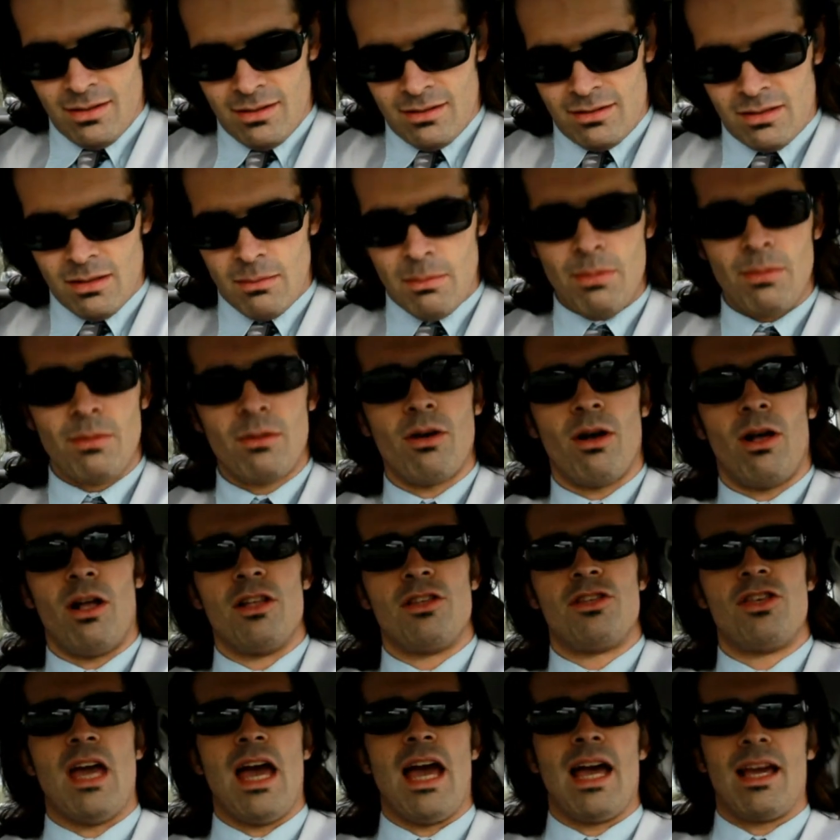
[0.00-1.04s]
Some people call
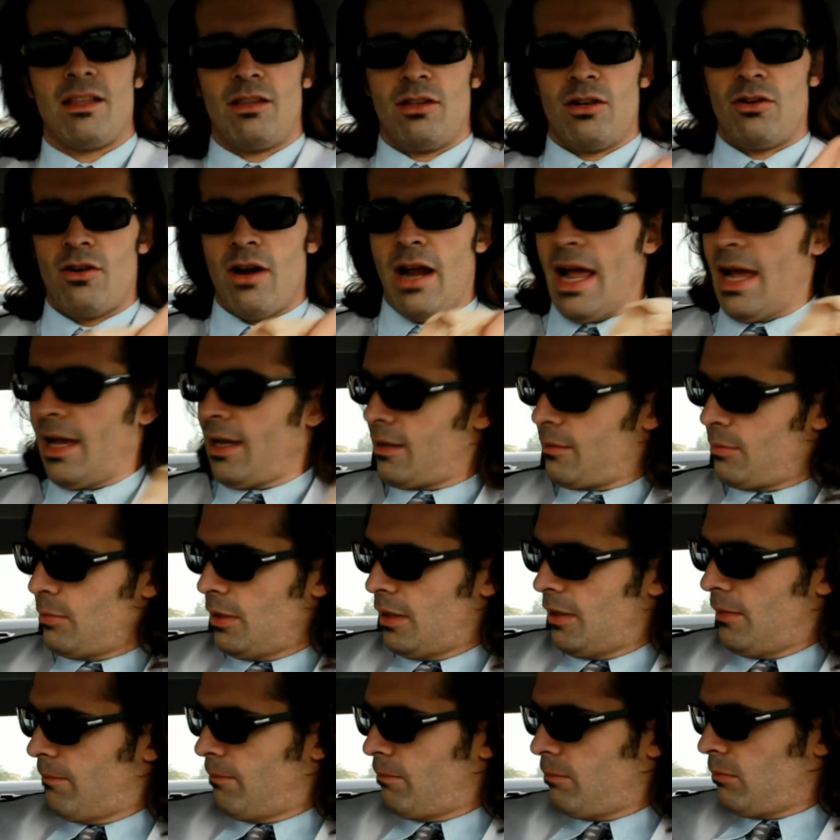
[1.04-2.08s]
it Jack in the Crack,
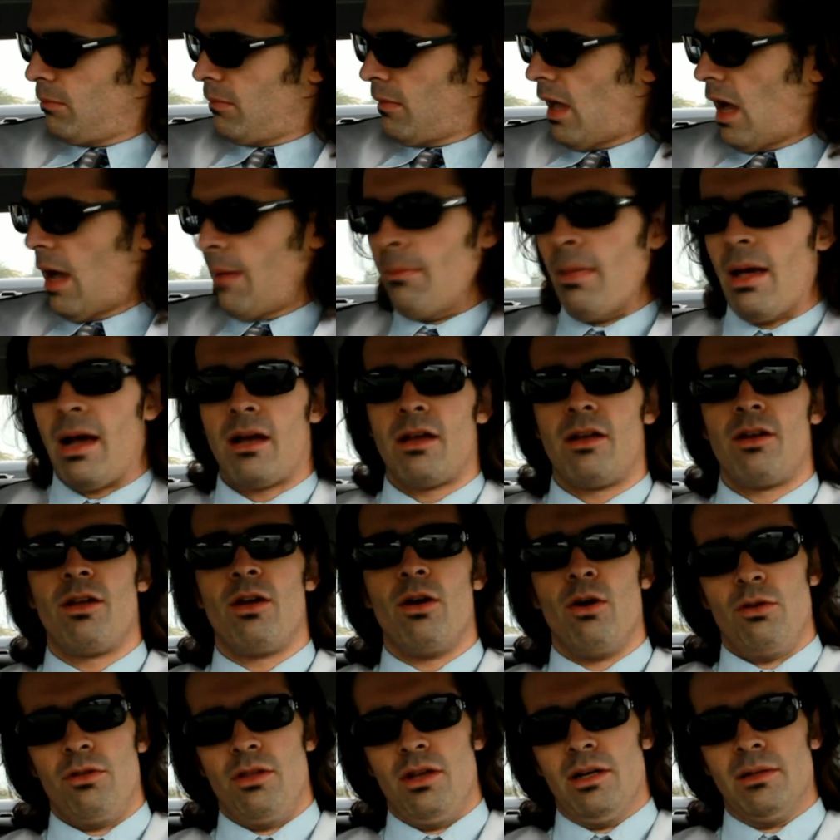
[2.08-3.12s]
but I'm not gonna
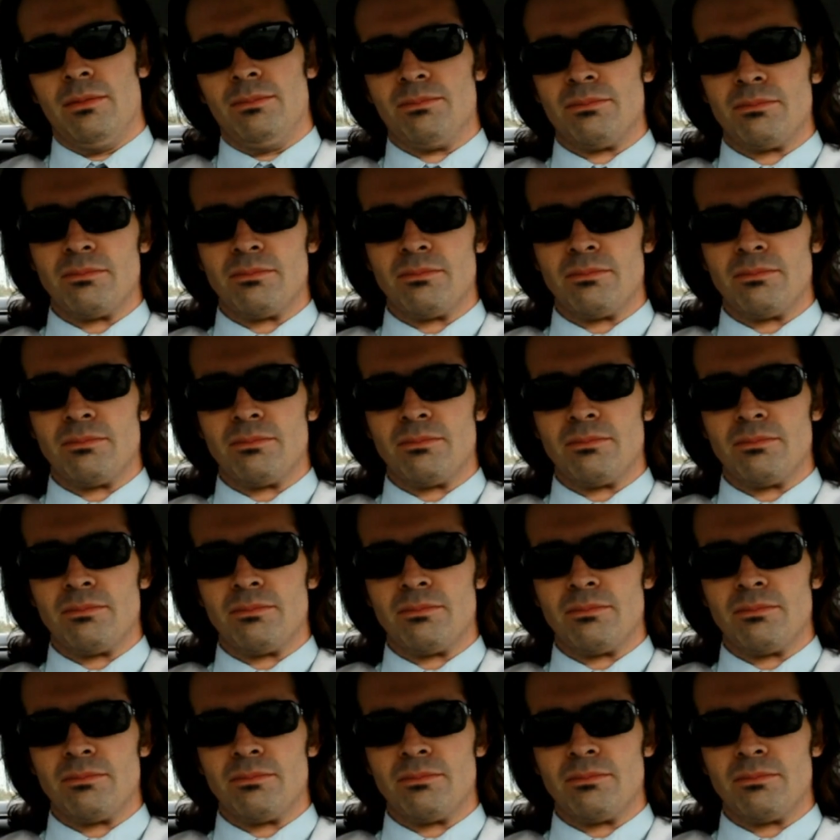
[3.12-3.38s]
go there.